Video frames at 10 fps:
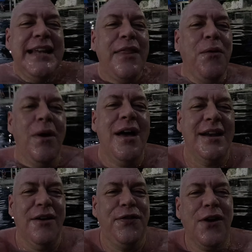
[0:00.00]
another
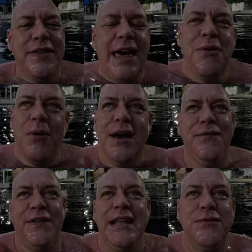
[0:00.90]
word. I forgot the other word
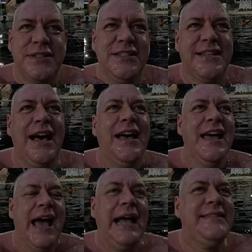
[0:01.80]
for little sister.
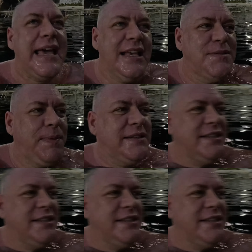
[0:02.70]
Ate is big